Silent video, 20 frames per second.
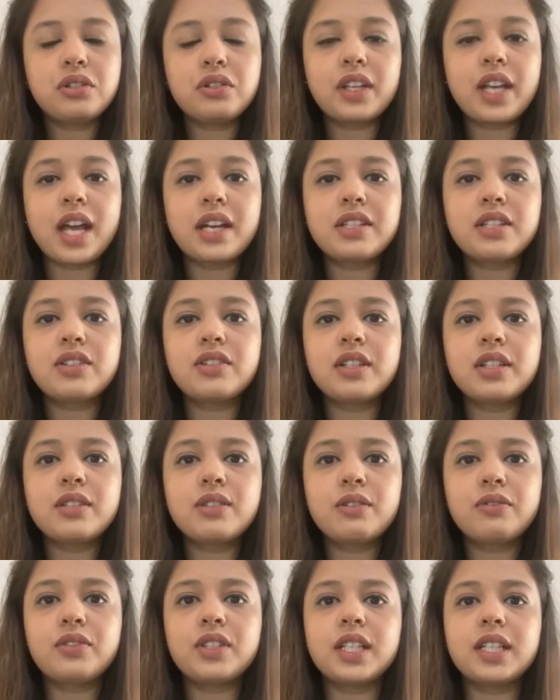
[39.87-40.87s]
to
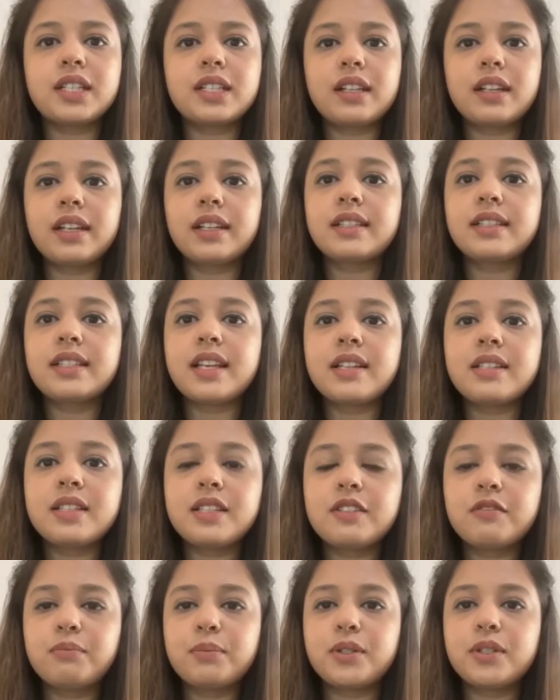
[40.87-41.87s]
categories of data like
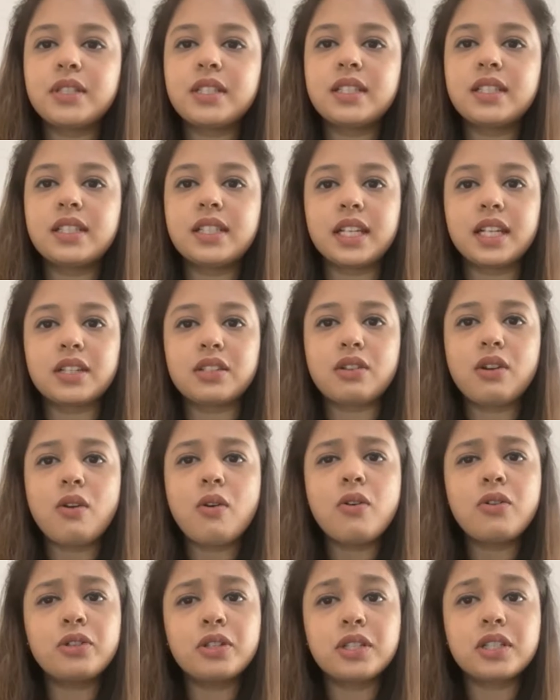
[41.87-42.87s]
sensitive personal data
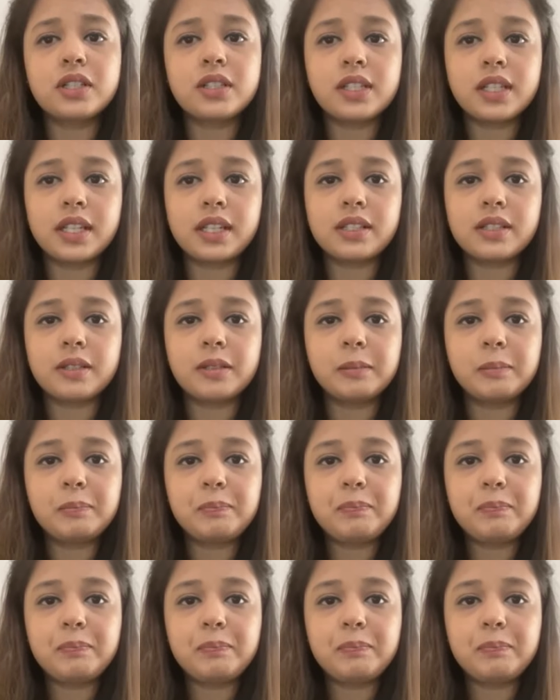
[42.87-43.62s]
or critical data.